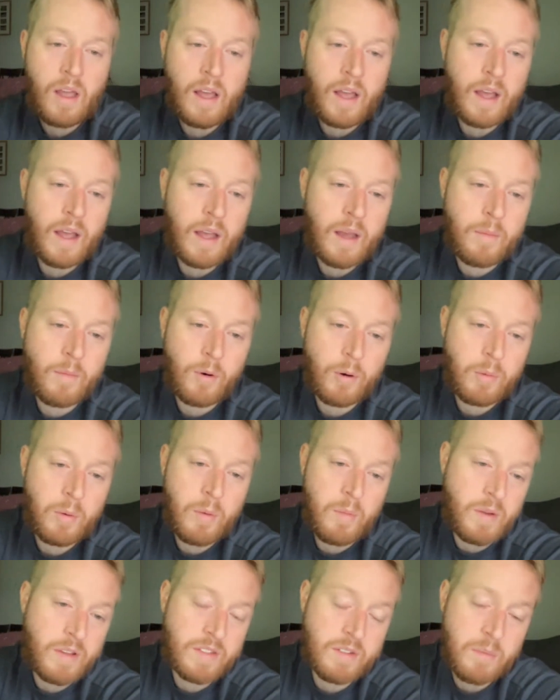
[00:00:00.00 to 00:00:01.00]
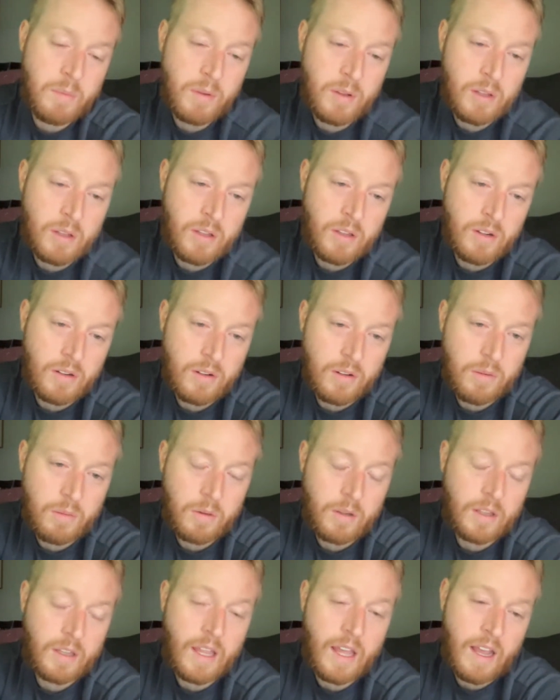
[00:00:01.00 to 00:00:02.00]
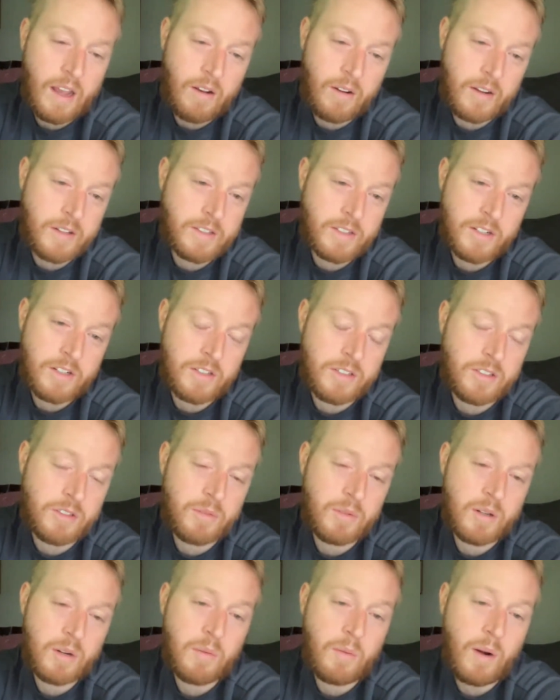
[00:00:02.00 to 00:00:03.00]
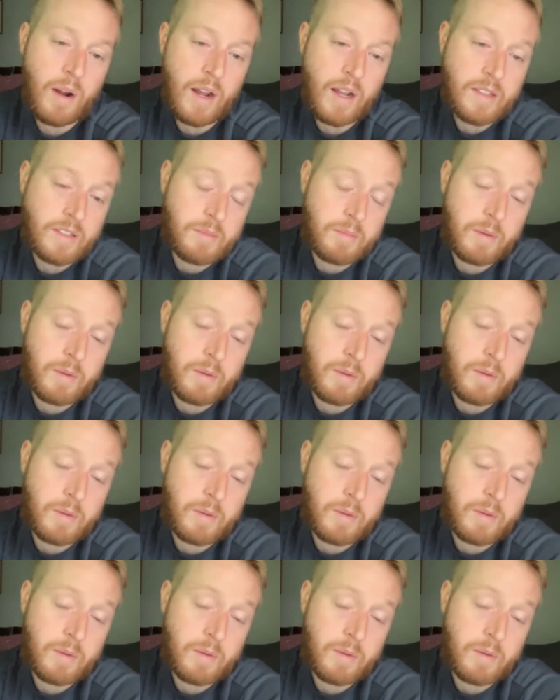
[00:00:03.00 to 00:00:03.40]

or permissible or will allow Inter to do what it wants.